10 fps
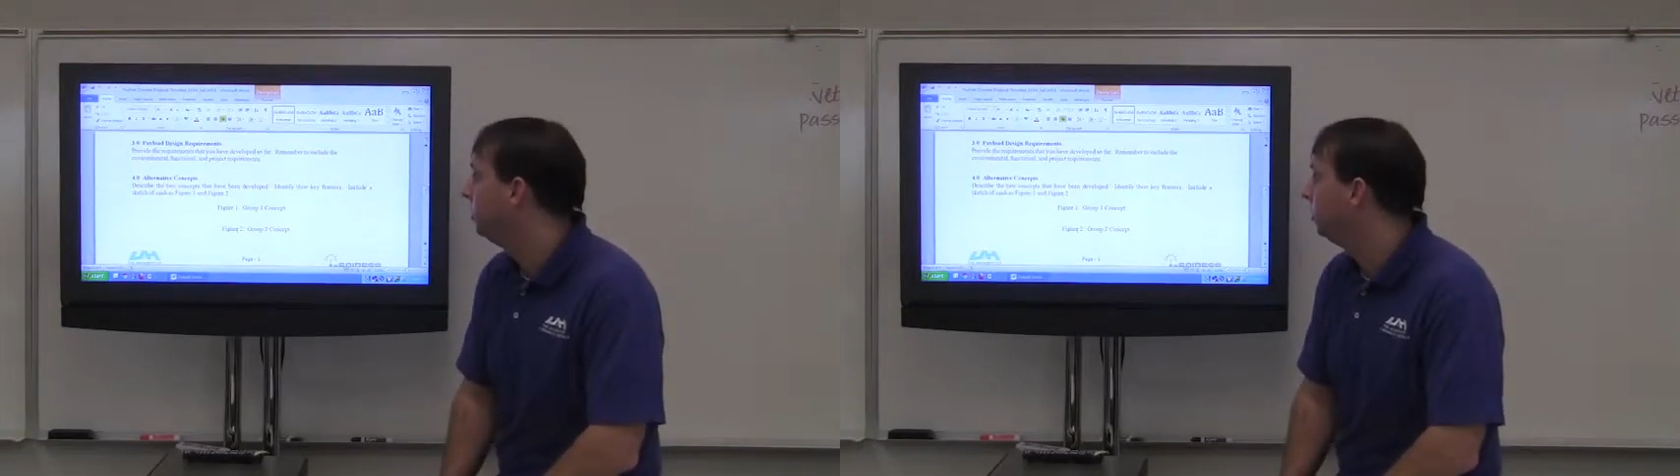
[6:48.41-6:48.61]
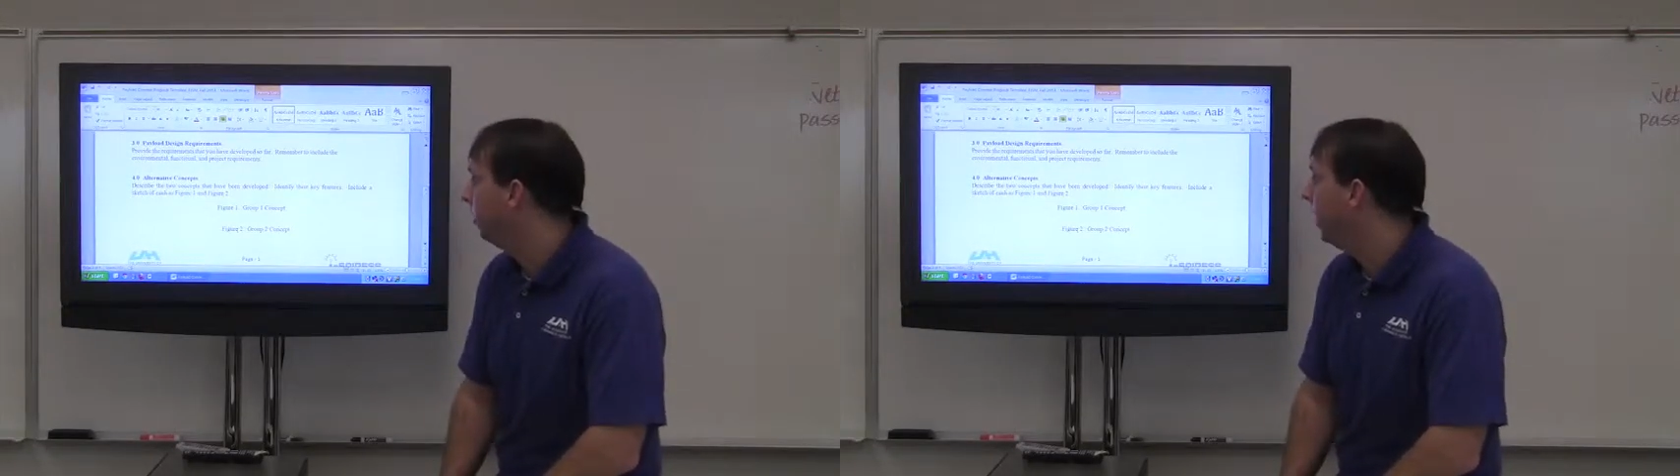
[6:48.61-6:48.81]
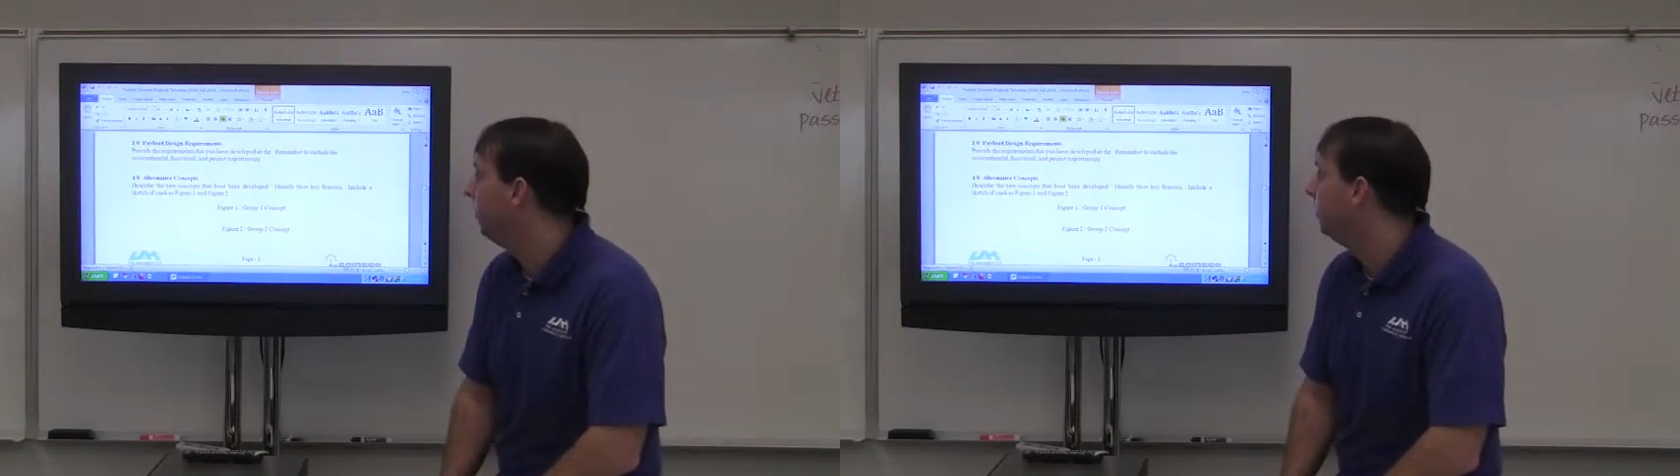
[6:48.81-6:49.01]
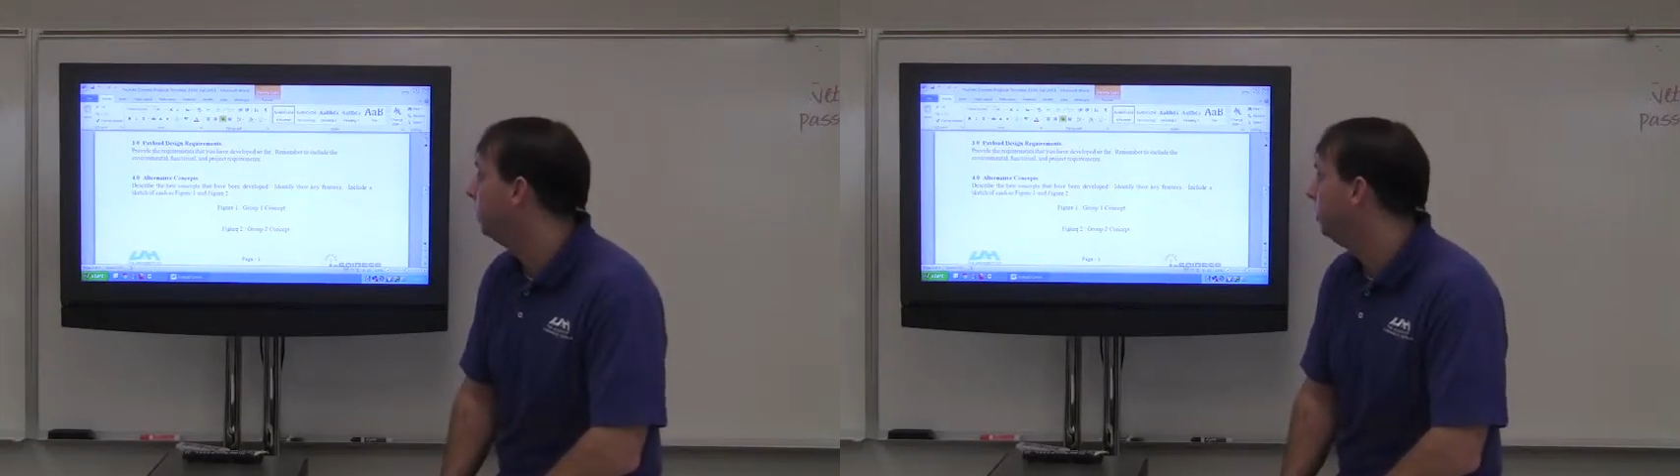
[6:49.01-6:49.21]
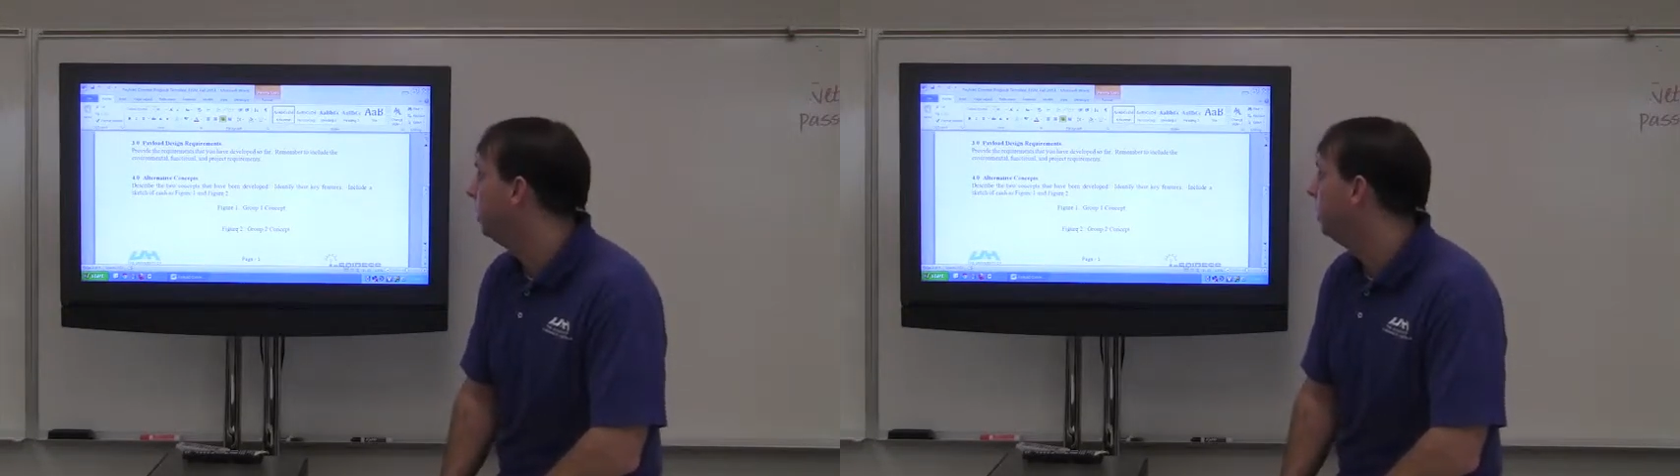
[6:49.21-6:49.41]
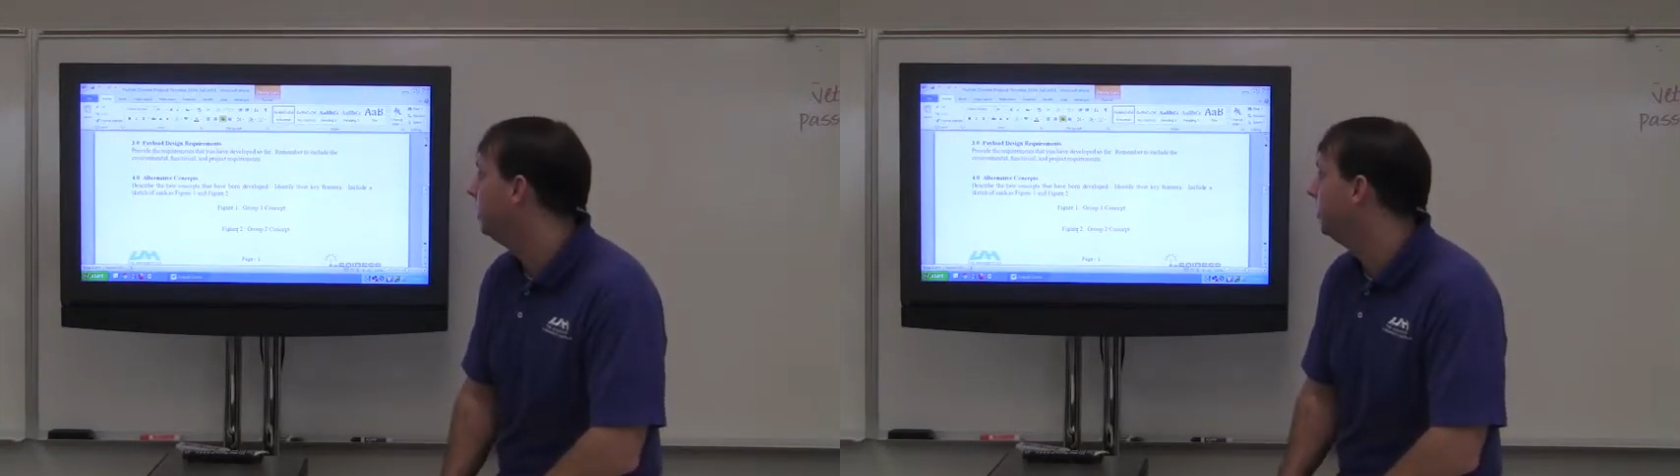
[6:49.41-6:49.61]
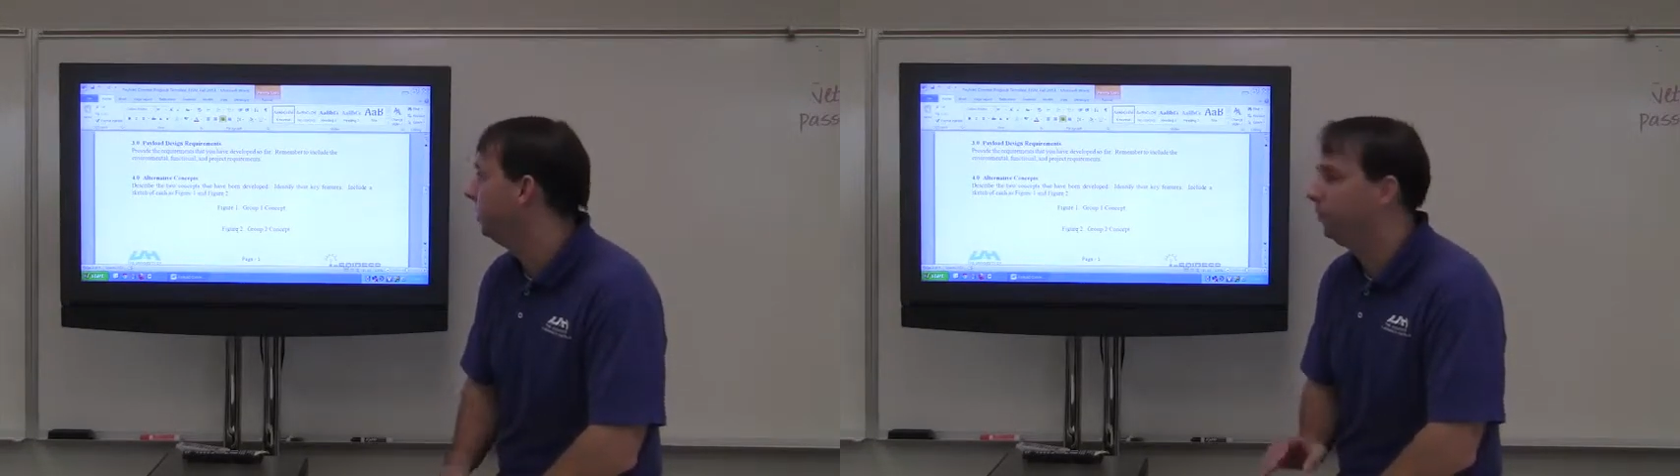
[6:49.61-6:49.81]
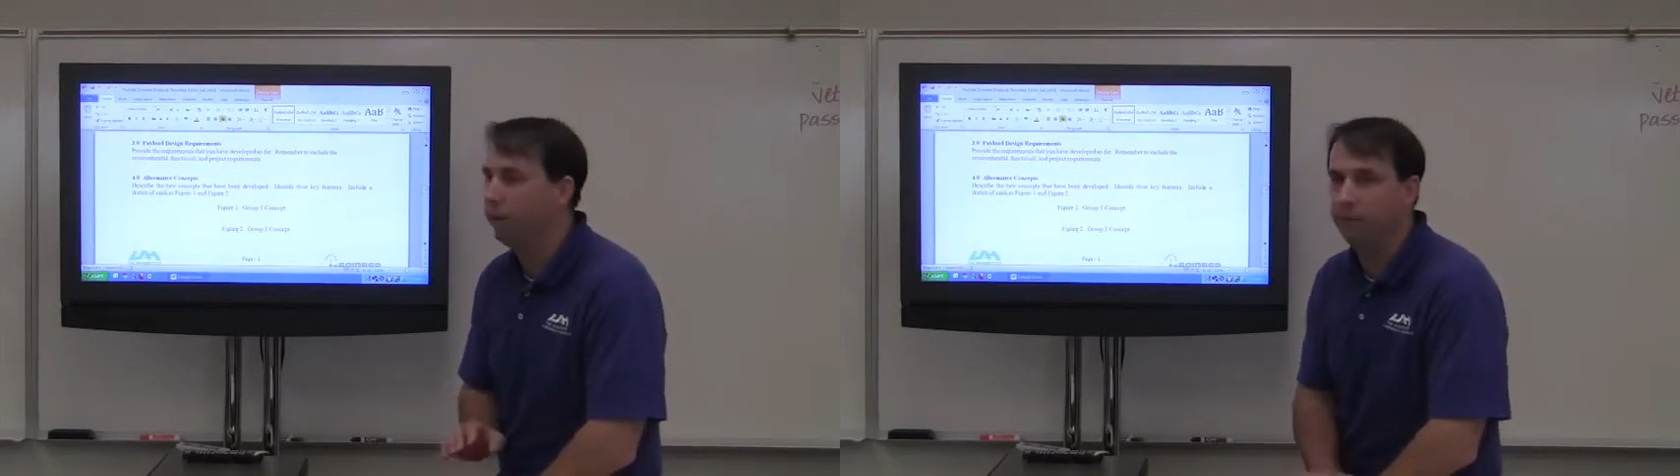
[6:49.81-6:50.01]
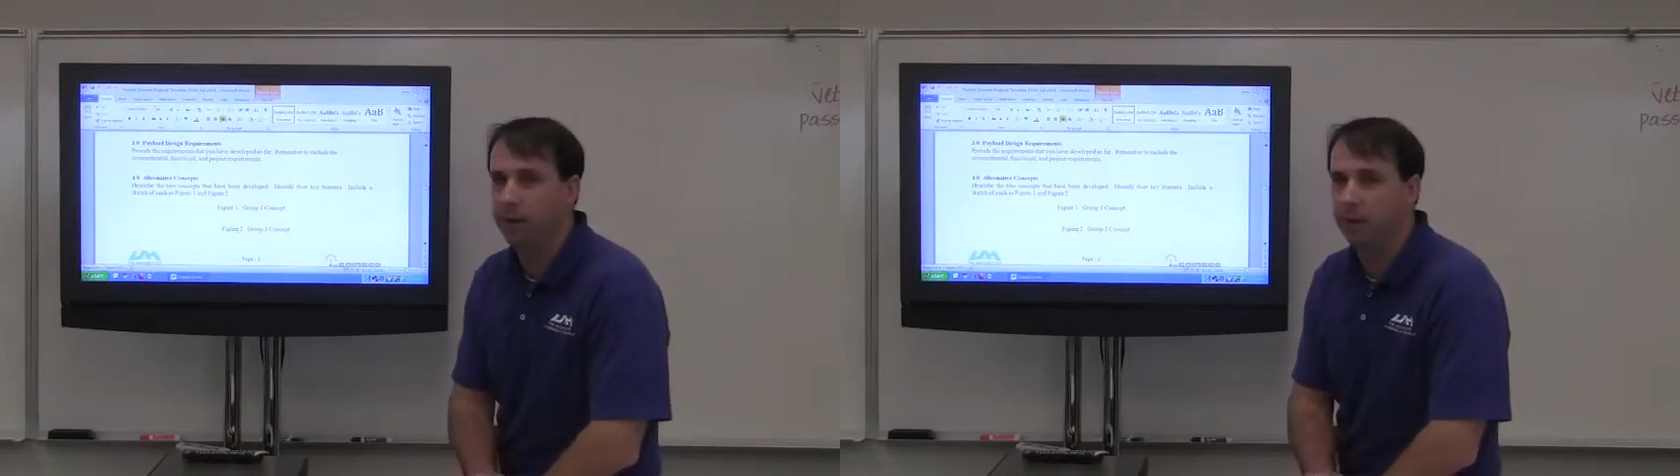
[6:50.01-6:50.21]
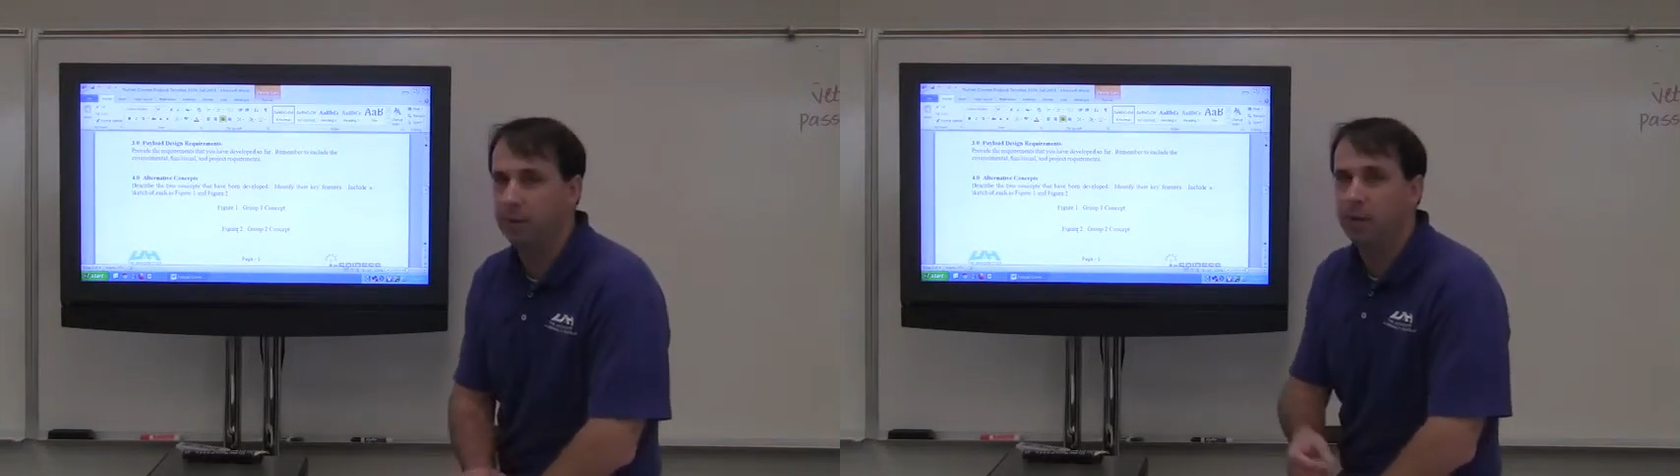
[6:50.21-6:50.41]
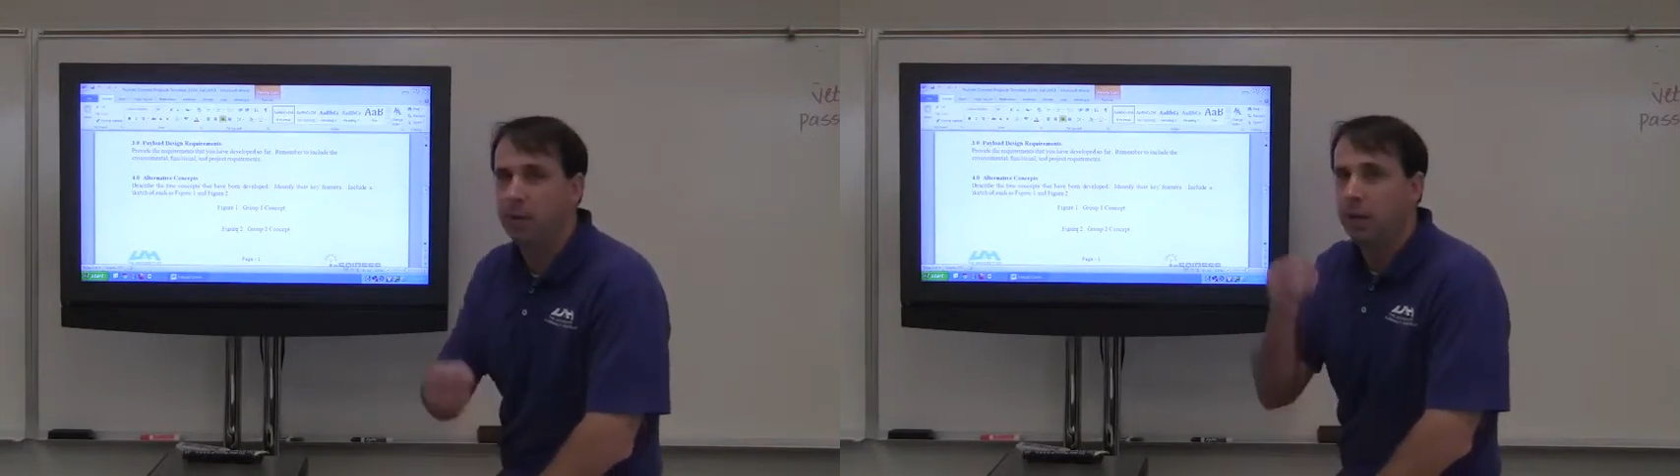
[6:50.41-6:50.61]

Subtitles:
Describe the 2 concepts that have been developed.